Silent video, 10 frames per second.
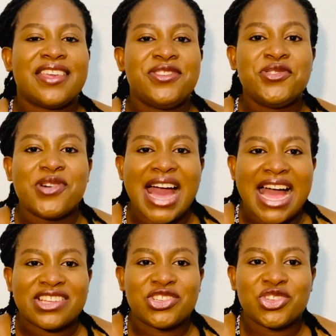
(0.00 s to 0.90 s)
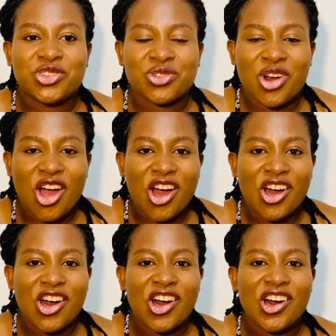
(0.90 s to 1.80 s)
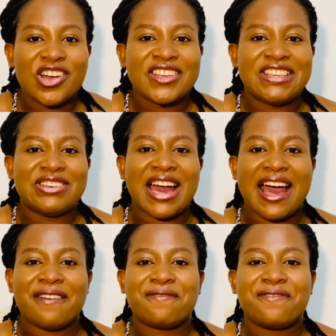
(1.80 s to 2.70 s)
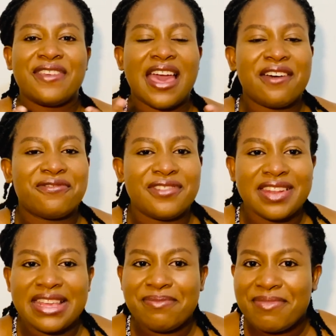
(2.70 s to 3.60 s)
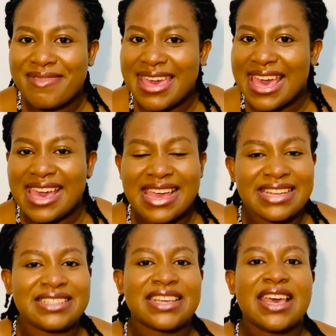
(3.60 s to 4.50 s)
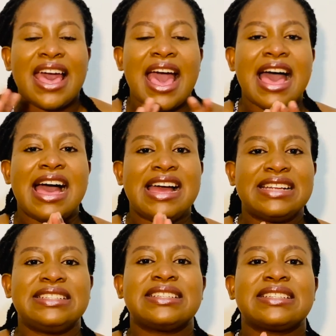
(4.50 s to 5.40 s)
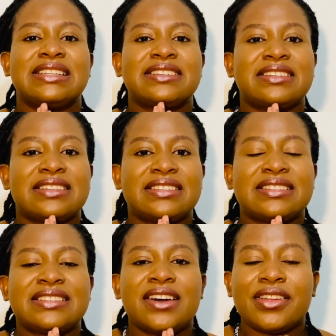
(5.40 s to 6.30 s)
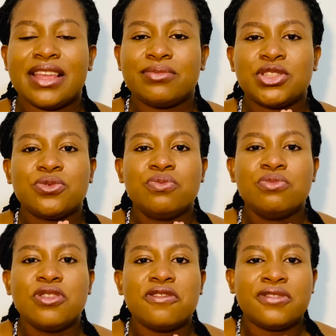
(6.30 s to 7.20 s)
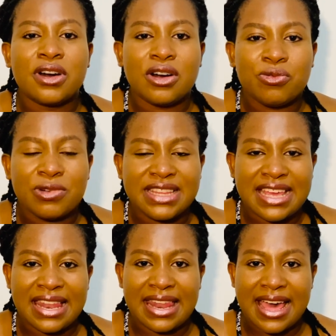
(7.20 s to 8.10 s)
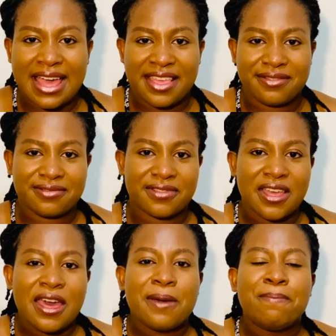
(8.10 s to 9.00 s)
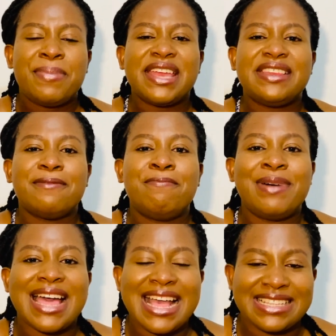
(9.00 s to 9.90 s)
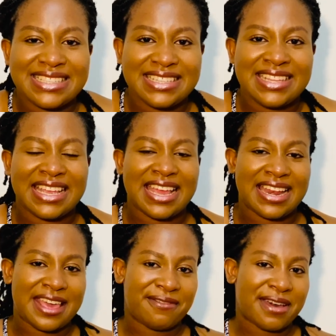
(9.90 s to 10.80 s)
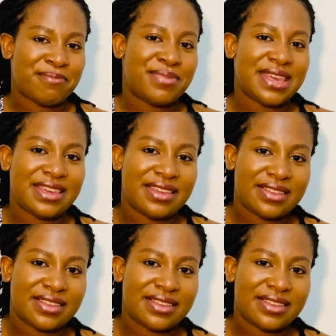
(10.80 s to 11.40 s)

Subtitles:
you are strong, you are fearfully made, and tell them to move on with their life. Be the best they can ever be.